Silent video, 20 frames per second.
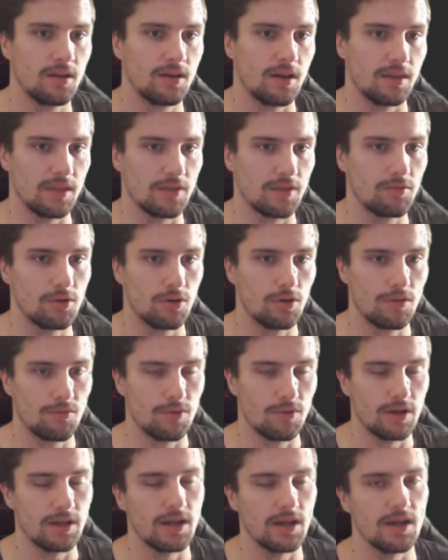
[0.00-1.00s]
And that will on the
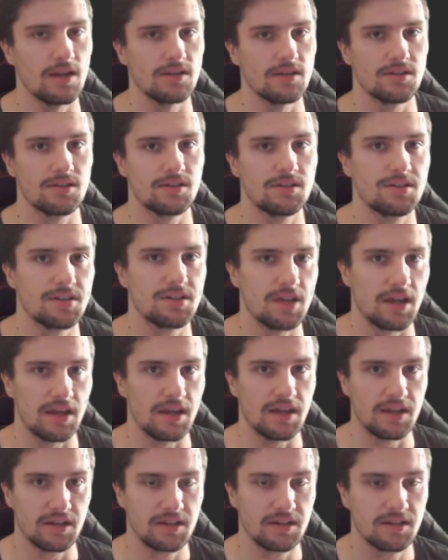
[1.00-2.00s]
one hand
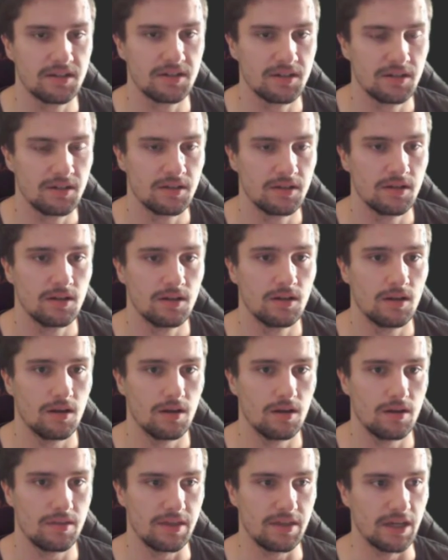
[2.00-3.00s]
take
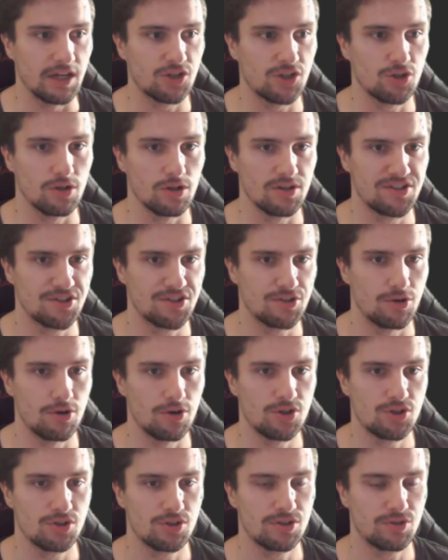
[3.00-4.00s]
the actual
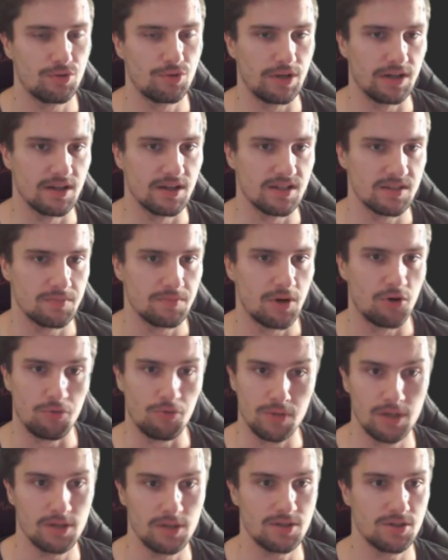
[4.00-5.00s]
search string as a
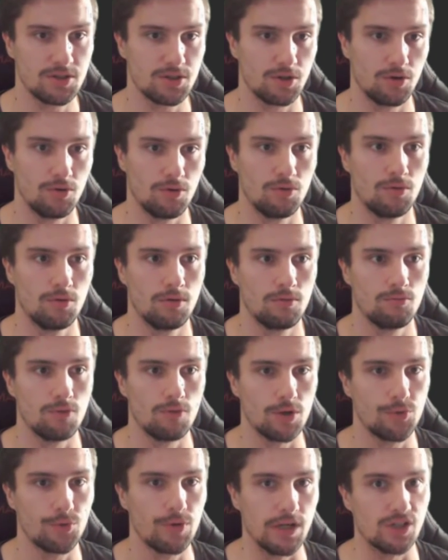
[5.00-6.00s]
parameter, so
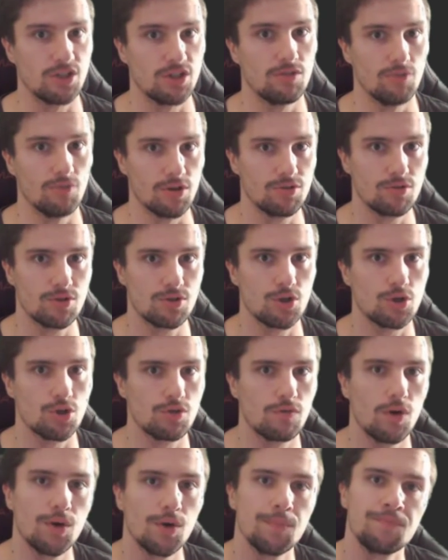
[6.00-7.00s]
what we actually want to
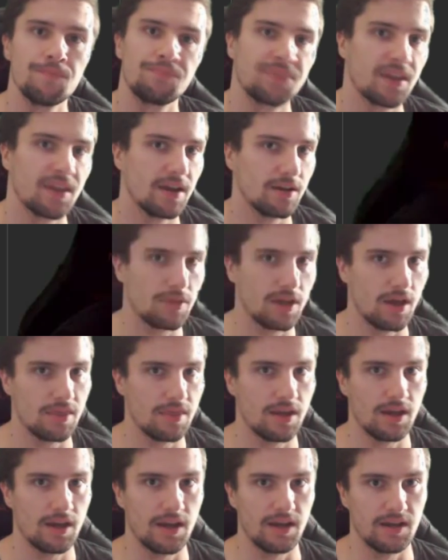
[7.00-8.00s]
search for, and on the
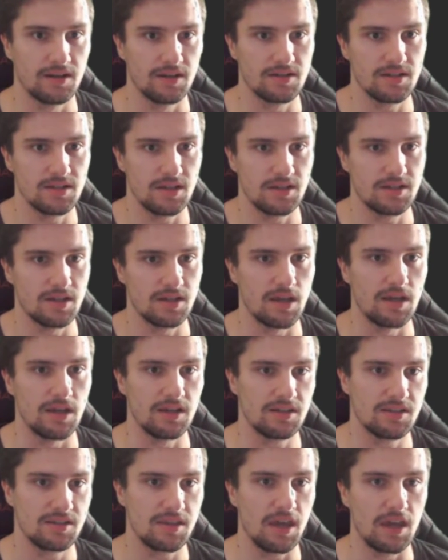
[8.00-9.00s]
other hand it
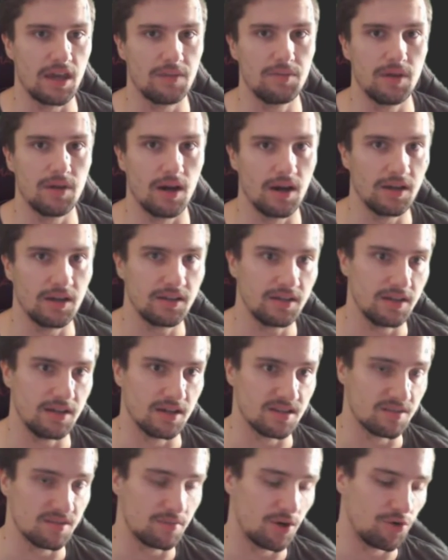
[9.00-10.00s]
takes the API key
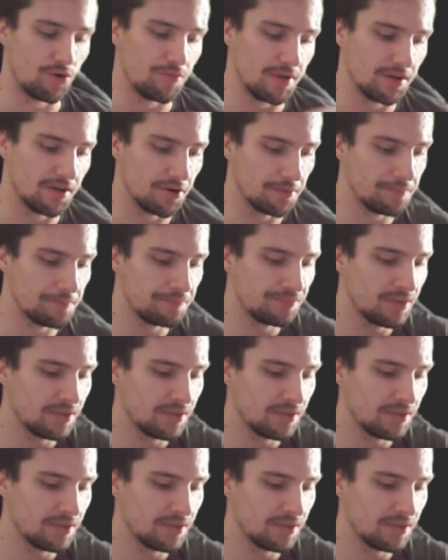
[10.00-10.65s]
as a parameter.